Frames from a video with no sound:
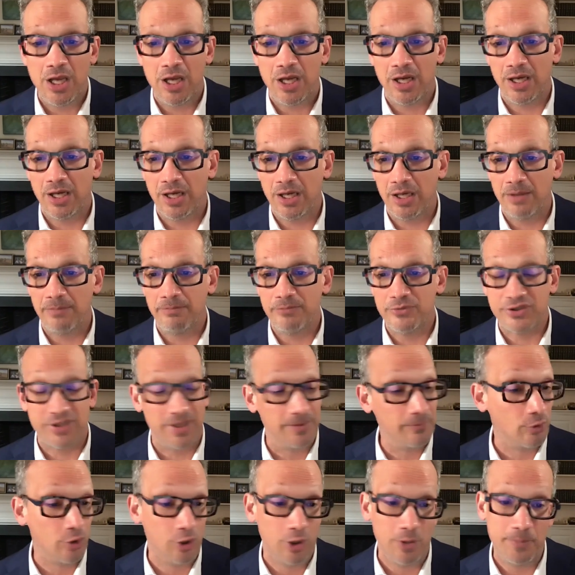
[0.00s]

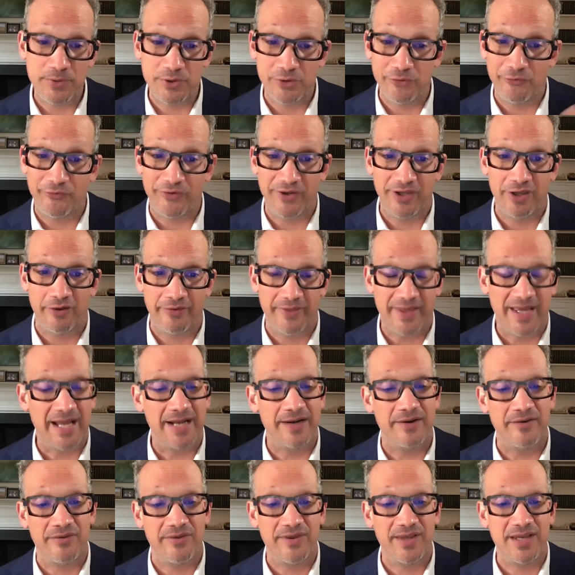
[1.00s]
groups who feel
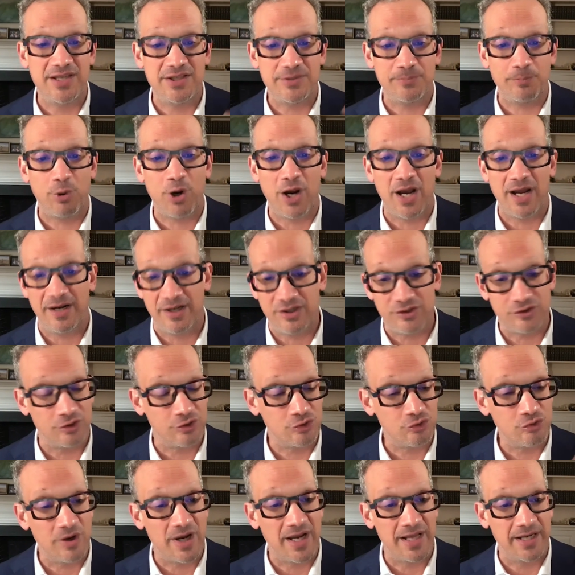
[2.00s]
that these products
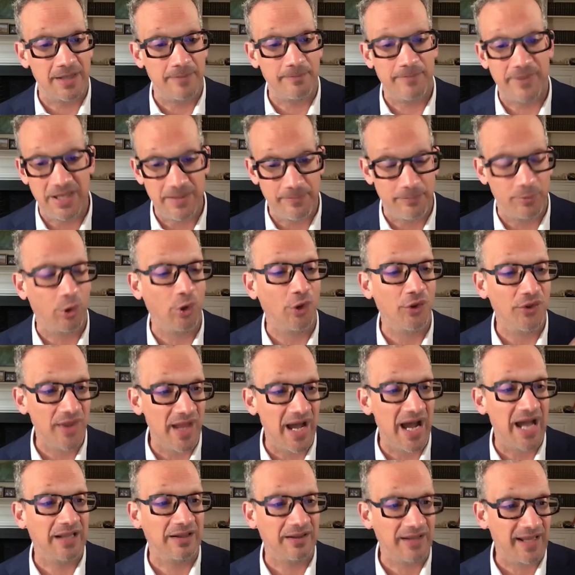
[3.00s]
are tried on people
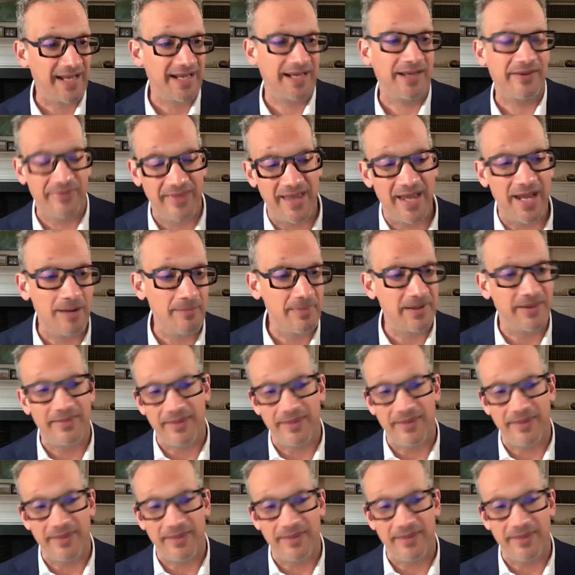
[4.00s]
not like them,